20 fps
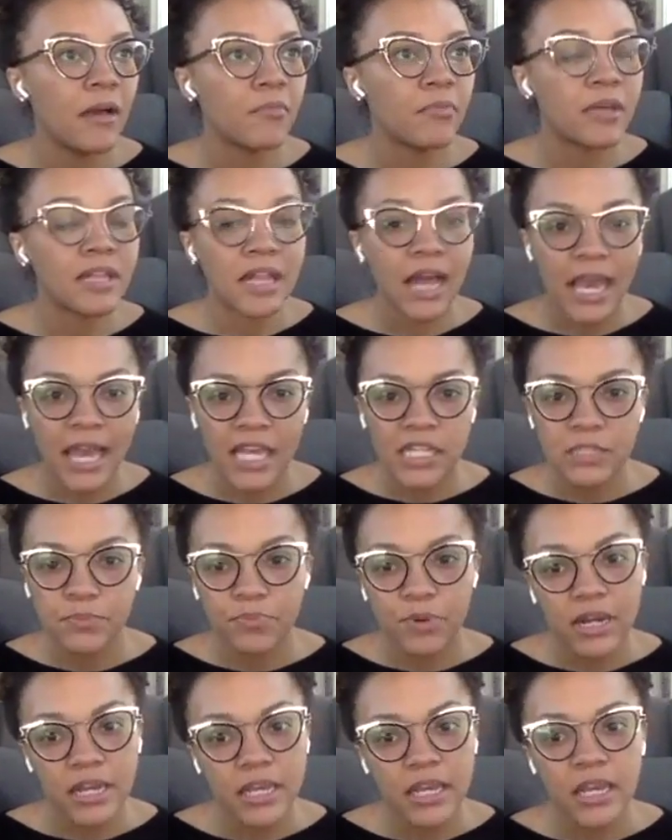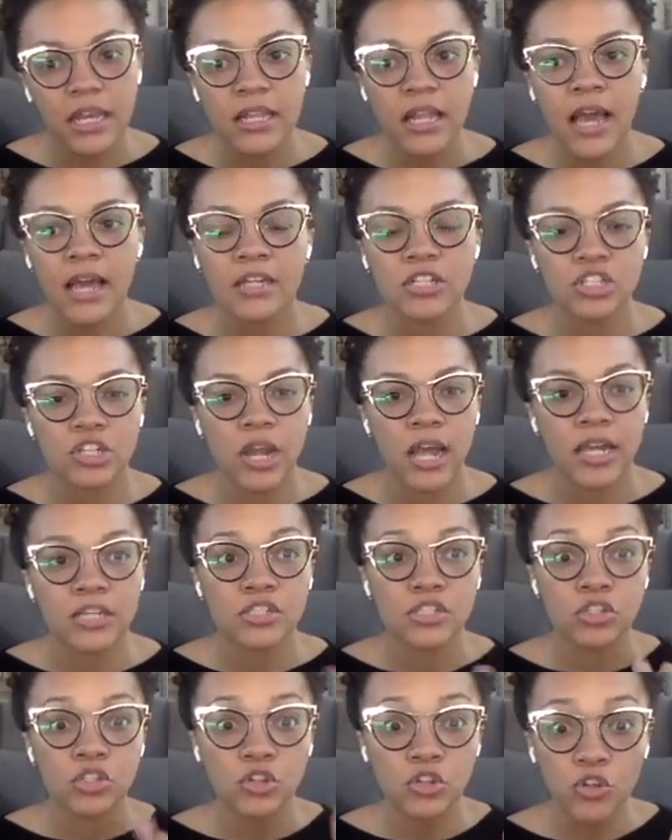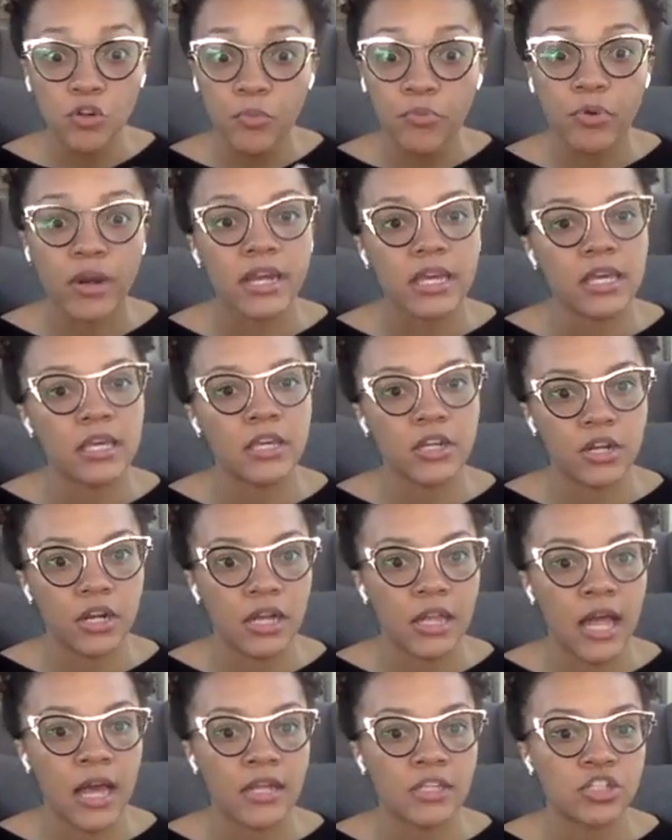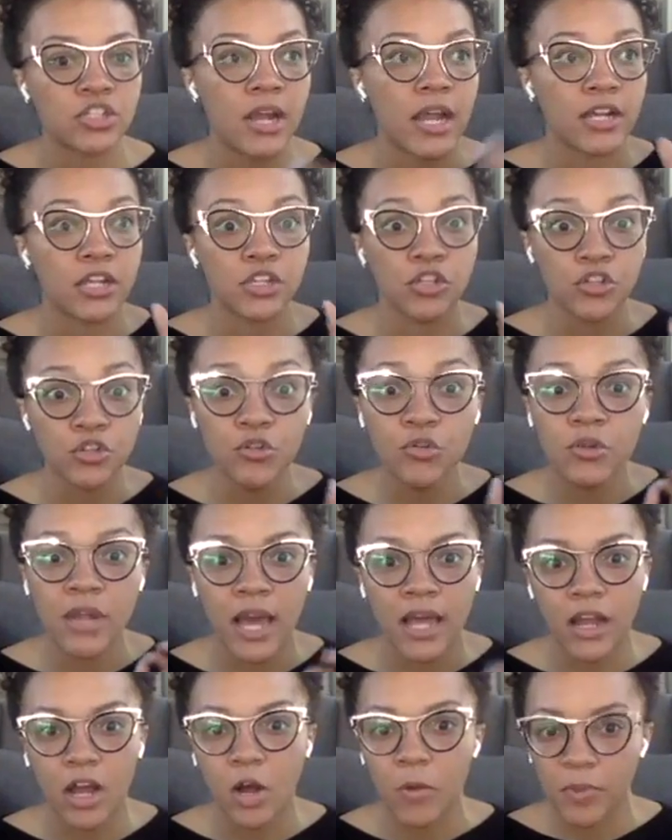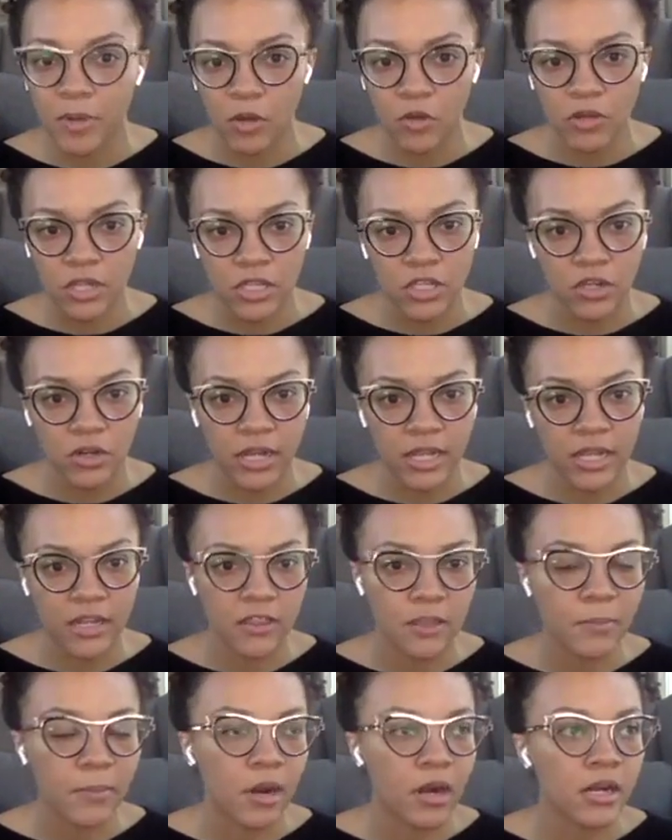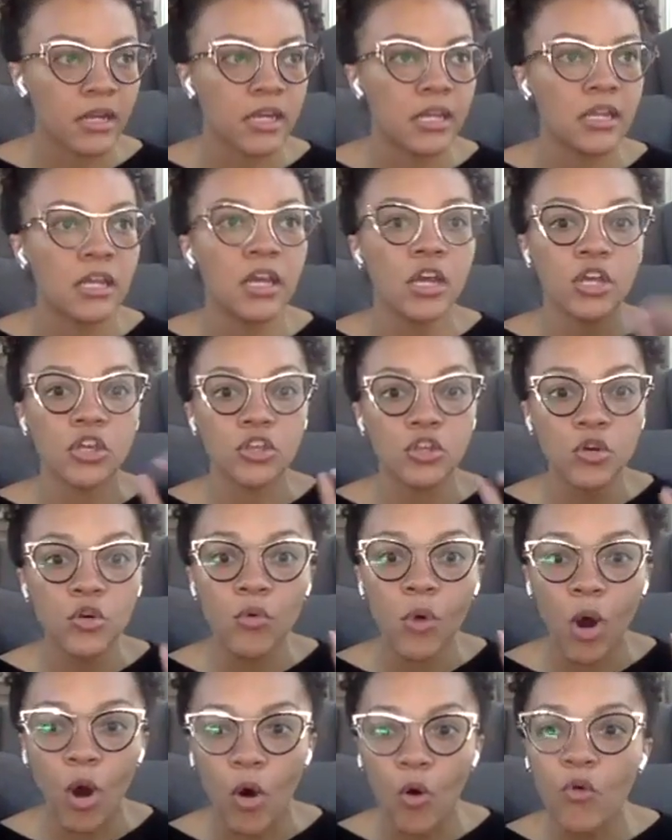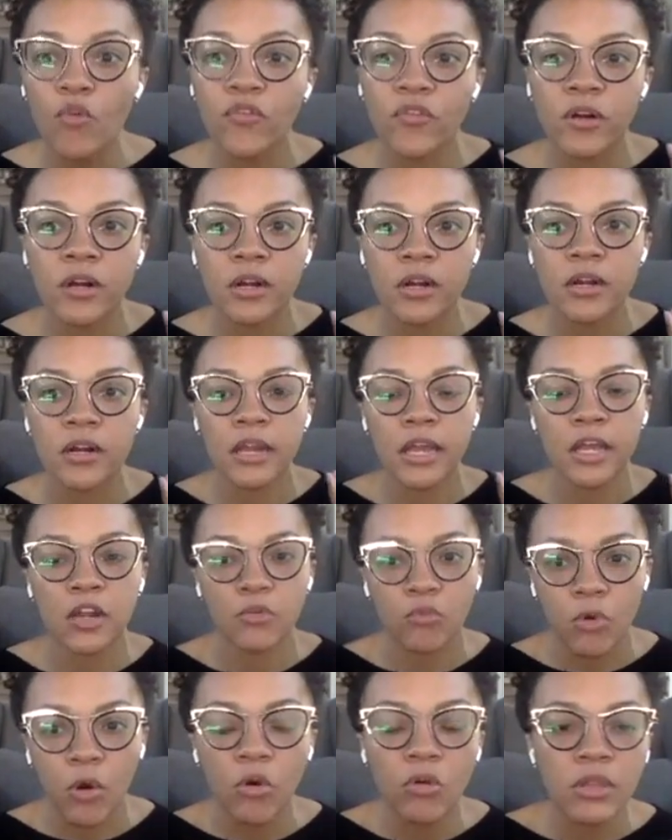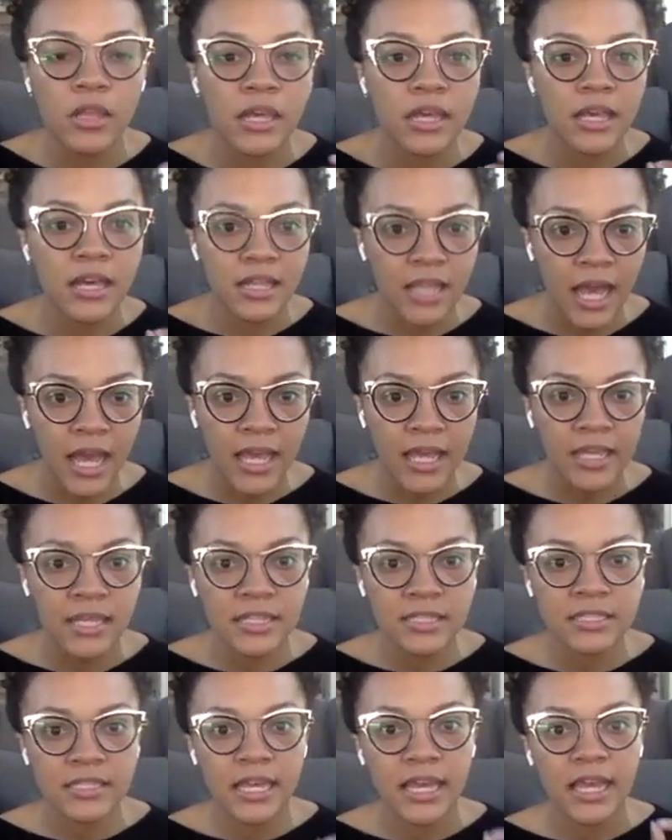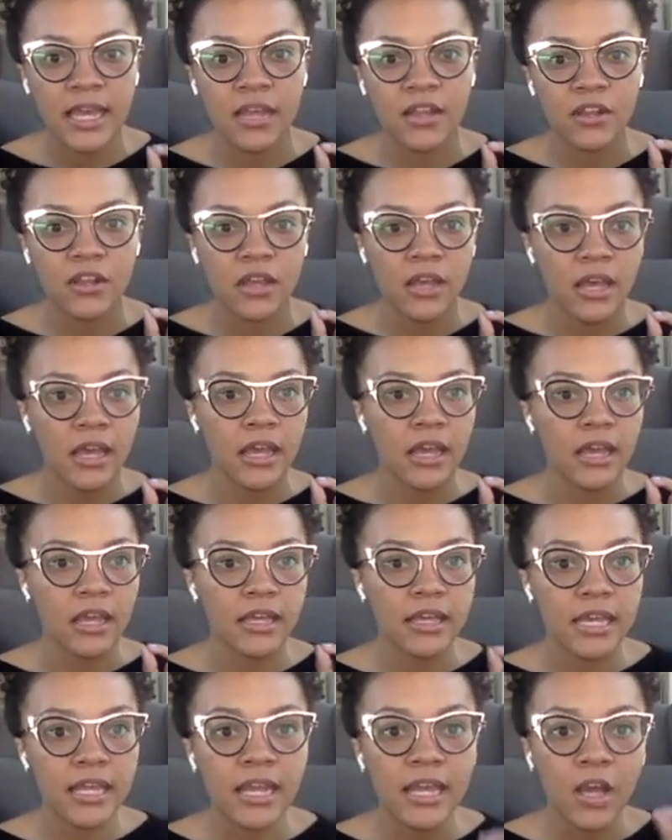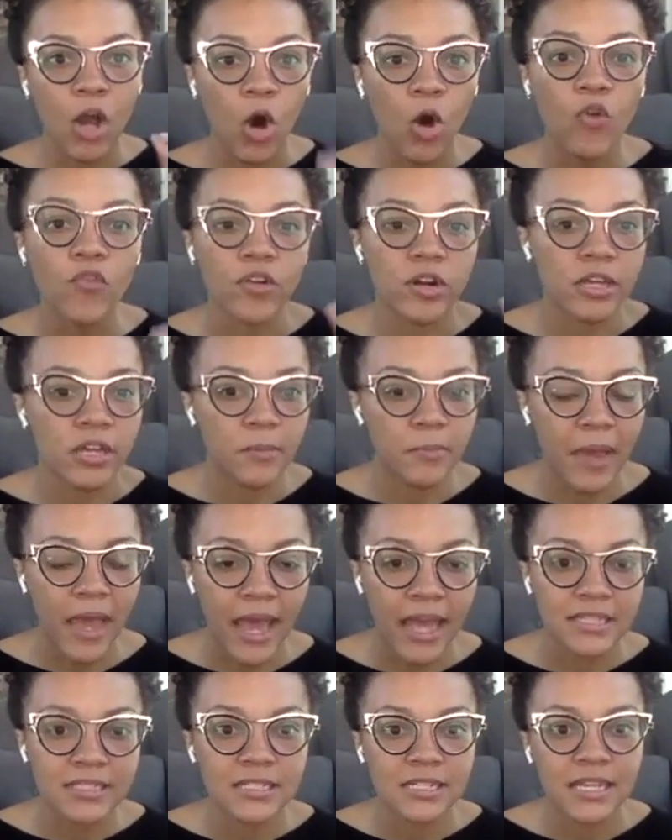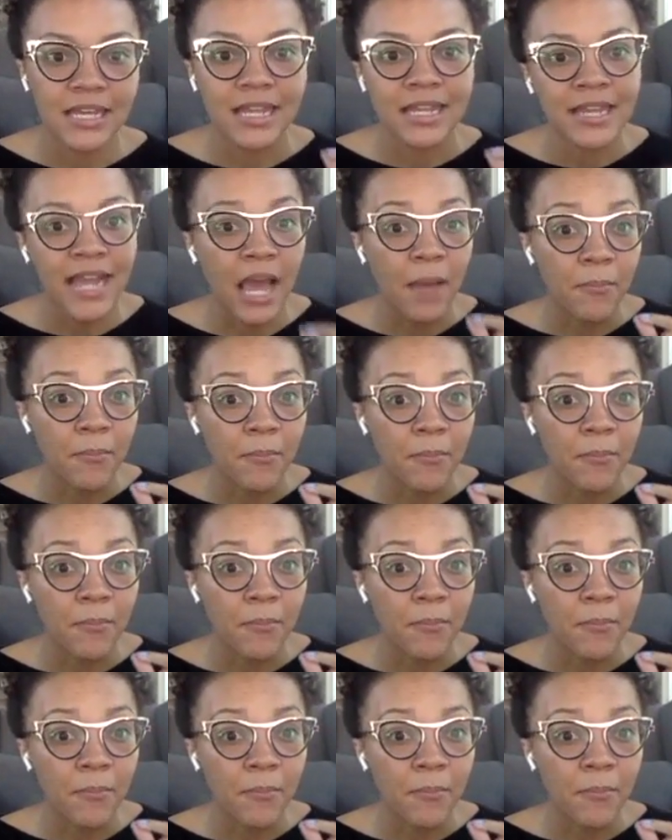Clients breaking contracts, you breaking your contract, you not upholding your end of the bargain, you over enrolling clients and getting over capacity and not.